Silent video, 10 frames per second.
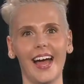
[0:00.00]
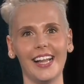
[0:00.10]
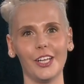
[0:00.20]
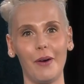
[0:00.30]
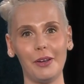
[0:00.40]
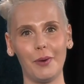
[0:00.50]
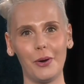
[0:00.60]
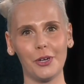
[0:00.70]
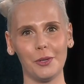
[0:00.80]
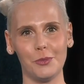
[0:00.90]
Hello and
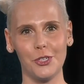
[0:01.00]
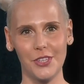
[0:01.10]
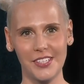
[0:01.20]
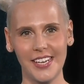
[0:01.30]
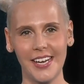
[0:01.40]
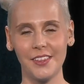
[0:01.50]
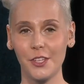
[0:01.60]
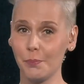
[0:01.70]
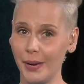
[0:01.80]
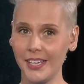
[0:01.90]
welcome to the
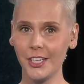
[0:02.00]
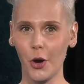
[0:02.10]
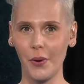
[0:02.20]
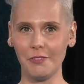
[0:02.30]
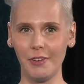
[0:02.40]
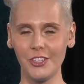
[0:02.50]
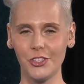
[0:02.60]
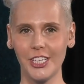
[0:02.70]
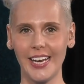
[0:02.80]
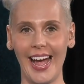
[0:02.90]
10th Bendigo
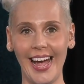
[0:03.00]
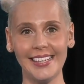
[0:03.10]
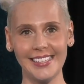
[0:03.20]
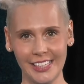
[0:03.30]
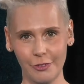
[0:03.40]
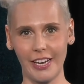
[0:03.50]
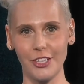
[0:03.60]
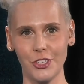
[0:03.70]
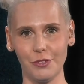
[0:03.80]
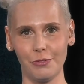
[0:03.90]
Invention and
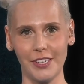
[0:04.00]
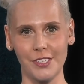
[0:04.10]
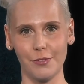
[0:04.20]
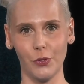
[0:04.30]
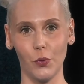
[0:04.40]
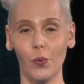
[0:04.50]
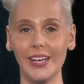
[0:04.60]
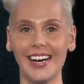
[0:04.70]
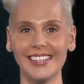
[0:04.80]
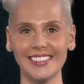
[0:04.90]
Innovation Festival.
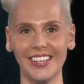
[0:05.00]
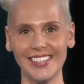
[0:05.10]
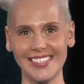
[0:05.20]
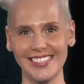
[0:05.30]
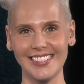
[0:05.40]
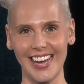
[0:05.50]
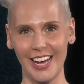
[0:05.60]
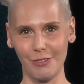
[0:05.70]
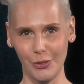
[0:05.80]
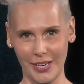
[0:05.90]
We are delighted to
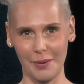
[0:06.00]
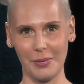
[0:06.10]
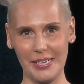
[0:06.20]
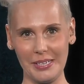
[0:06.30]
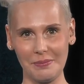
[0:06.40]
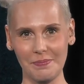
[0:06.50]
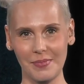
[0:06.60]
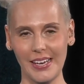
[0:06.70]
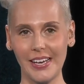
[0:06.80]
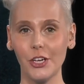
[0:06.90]
have your company.
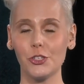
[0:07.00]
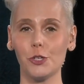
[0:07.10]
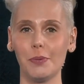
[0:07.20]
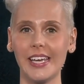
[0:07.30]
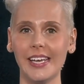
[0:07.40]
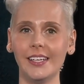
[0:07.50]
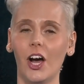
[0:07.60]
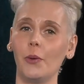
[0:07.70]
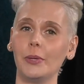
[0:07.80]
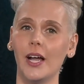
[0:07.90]
To begin,
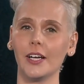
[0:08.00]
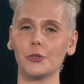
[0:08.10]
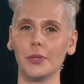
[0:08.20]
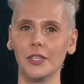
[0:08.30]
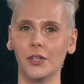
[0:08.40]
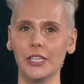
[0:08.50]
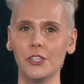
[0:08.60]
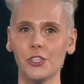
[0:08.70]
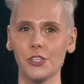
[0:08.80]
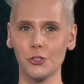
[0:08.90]
I would like to
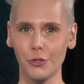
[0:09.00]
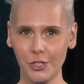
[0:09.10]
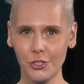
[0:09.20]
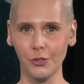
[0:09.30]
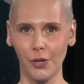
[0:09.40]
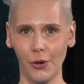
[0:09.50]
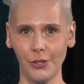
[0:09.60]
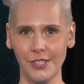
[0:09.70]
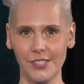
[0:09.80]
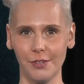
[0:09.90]
acknowledge the traditional
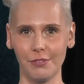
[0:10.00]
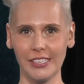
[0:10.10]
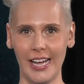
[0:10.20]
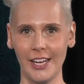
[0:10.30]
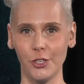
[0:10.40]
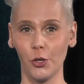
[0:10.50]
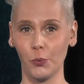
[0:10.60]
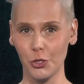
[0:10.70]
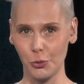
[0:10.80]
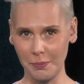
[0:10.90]
owners of the land
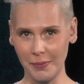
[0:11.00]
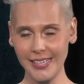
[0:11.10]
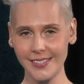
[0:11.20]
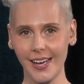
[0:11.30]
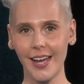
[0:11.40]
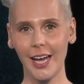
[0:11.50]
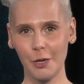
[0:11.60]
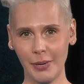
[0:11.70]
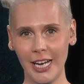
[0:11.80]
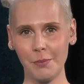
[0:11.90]
on which we meet
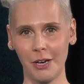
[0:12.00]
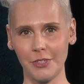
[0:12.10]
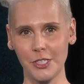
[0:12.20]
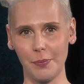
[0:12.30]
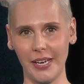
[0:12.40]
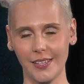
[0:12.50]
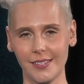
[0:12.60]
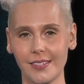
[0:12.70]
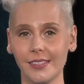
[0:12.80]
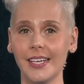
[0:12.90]
and pay my
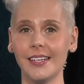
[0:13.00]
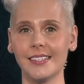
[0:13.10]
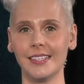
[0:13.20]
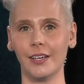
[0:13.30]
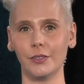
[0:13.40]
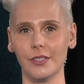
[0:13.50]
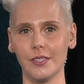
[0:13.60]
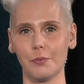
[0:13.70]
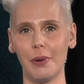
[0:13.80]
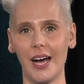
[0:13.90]
respects to leaders and
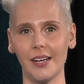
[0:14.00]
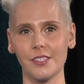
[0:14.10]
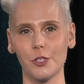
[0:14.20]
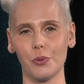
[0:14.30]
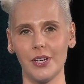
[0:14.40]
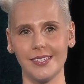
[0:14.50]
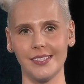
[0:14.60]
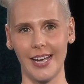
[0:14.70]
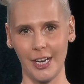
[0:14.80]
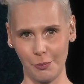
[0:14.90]
elders past,
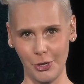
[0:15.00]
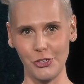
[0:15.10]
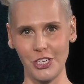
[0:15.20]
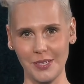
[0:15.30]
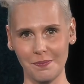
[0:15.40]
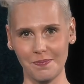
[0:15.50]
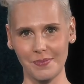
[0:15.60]
present and emerging.